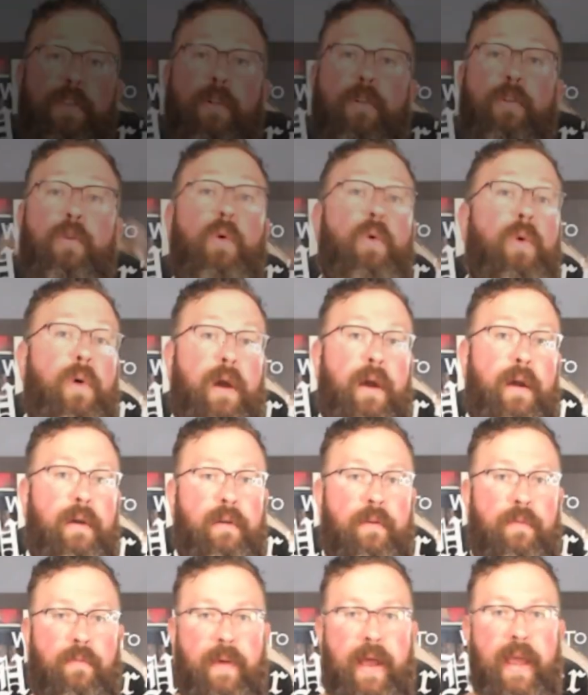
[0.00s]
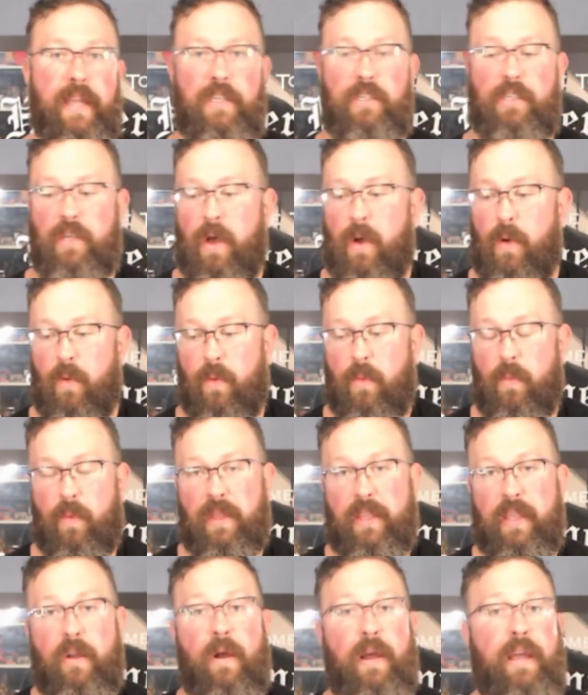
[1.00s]
lore, right? So
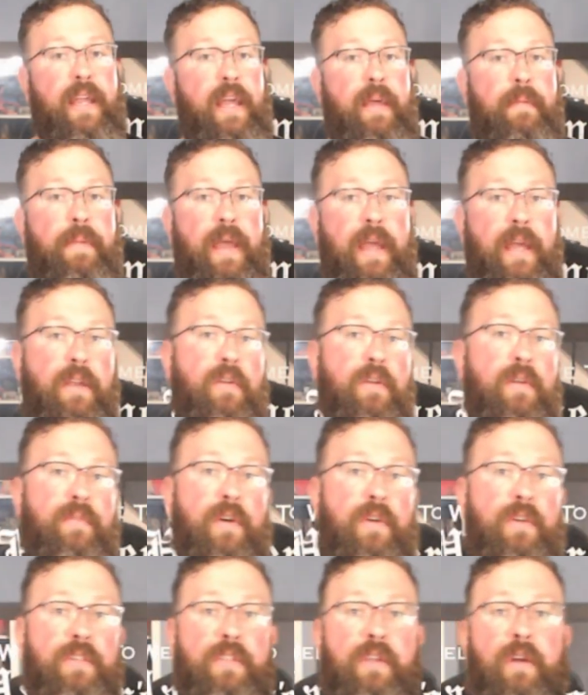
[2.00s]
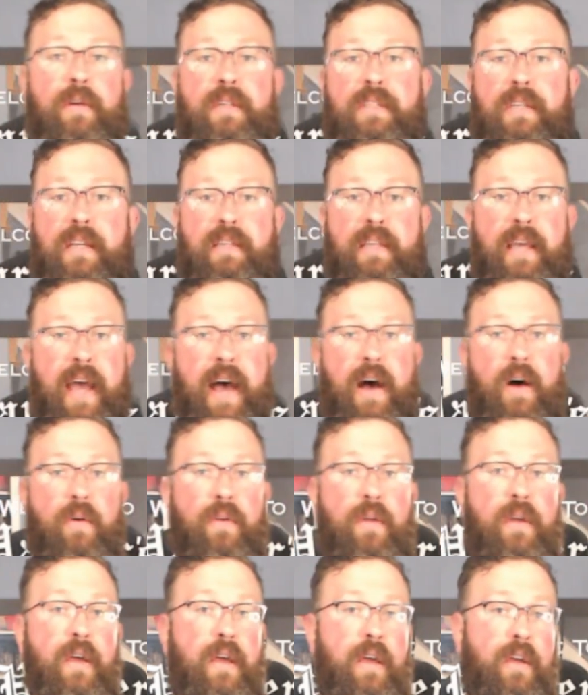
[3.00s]
within our campaign universe, there is a
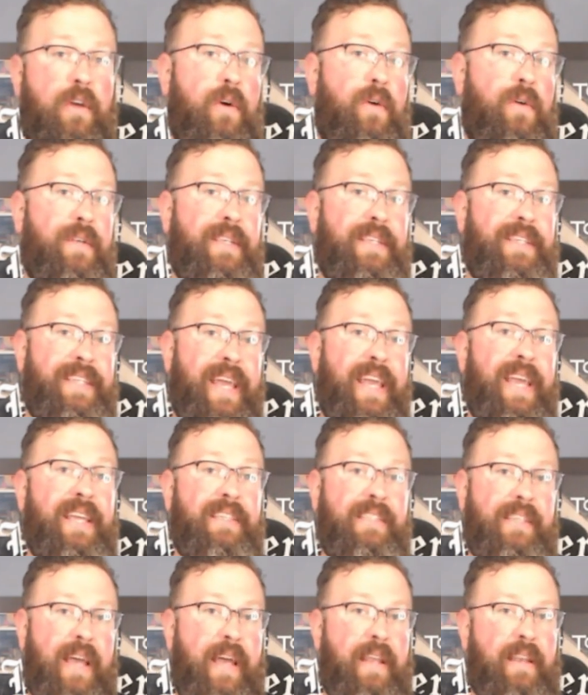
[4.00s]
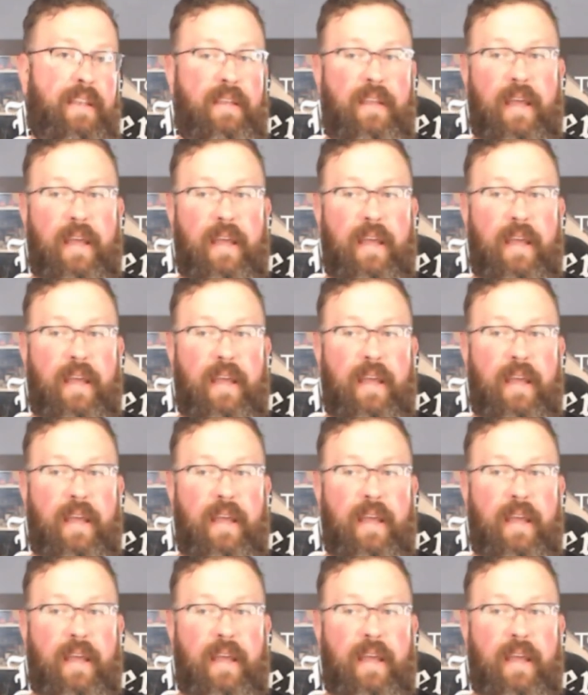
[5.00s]
town, Agave.